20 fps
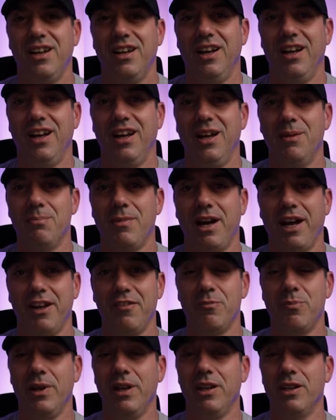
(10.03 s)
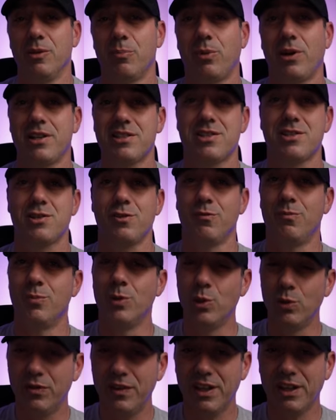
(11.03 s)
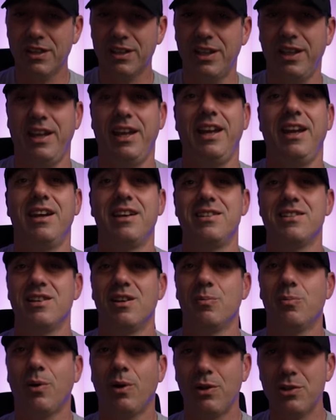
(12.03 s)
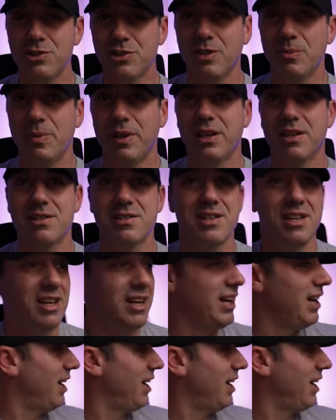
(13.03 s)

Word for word: um, I've been in the process of moving, and uh, partially because